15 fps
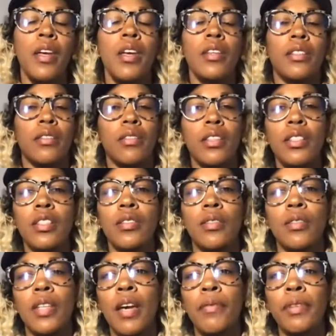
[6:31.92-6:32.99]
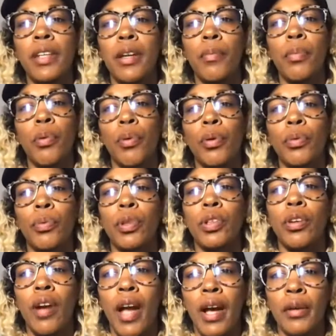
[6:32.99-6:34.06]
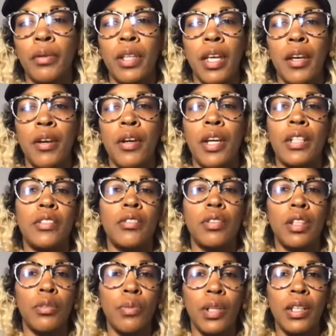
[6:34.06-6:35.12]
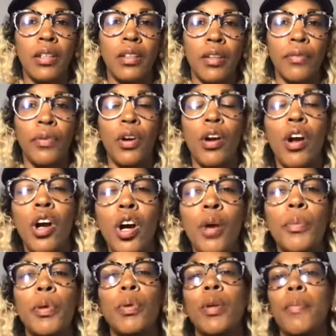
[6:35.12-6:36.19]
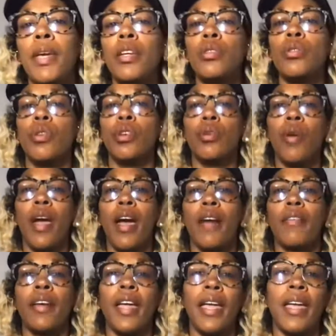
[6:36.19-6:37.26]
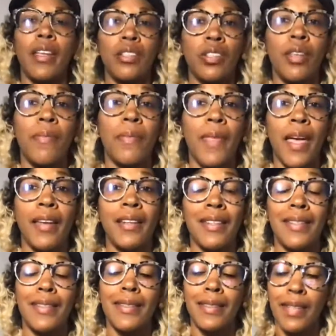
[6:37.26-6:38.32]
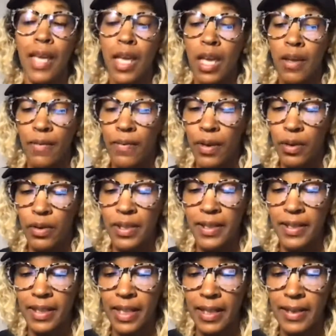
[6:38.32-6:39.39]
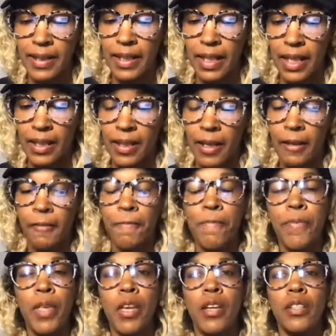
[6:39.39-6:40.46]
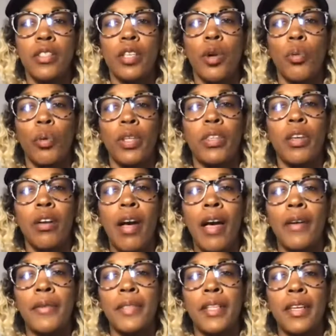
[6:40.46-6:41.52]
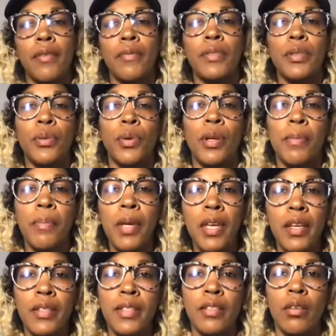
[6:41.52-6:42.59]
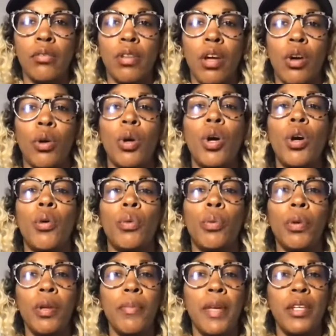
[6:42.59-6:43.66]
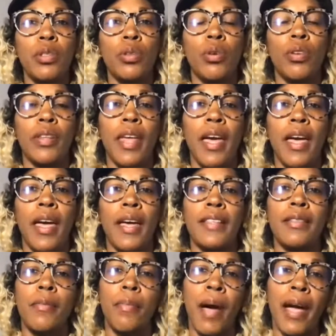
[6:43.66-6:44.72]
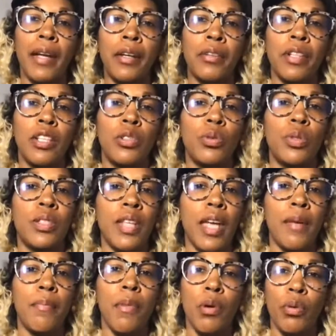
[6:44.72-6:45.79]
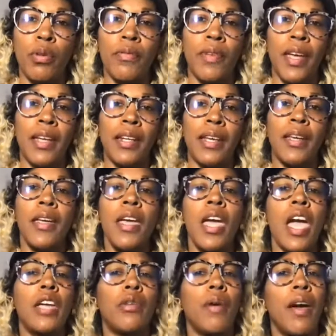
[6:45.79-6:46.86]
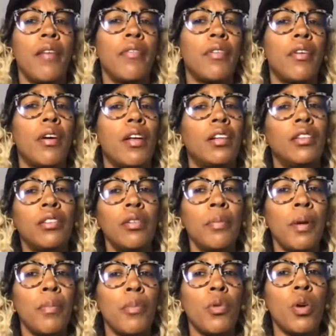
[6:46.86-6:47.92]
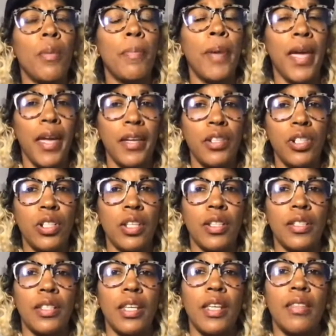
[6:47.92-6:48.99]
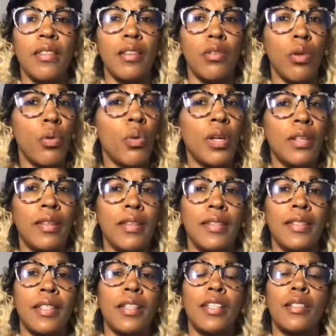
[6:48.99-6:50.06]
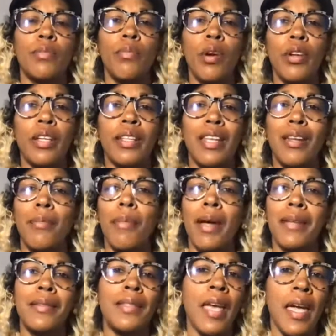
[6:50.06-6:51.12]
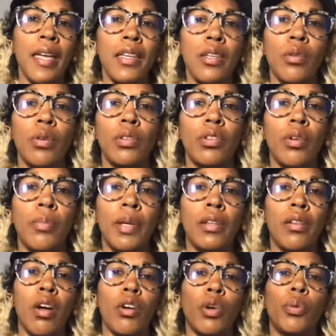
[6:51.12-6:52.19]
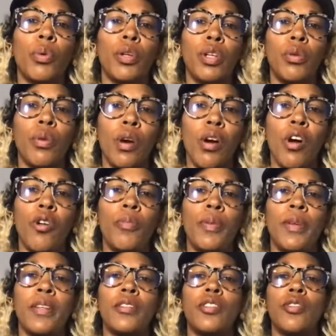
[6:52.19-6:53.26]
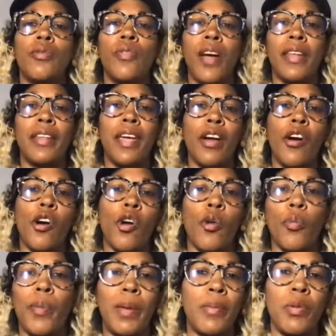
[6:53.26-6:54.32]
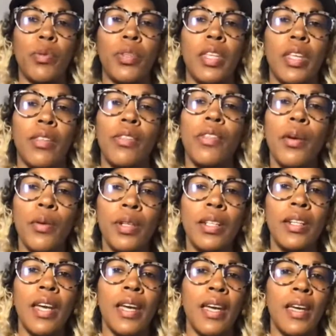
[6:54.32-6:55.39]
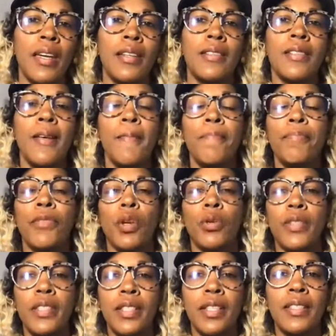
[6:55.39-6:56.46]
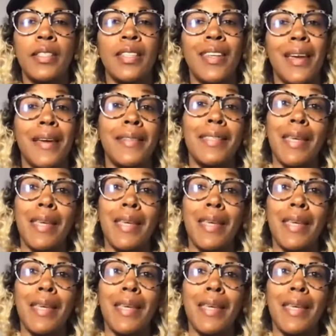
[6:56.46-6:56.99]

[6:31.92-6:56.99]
So this is definitely important when you're out there and you're getting ready to look for a home. You want to make sure you have an agent that is very seasoned in there. So with the housing inventory being so low, we want to make sure that as a buyer that you stay motivated and you have a little bit more patience in knowing this in this market, that it might take you a little bit longer, where you are hoping to find that home maybe within 30 days or 60 days.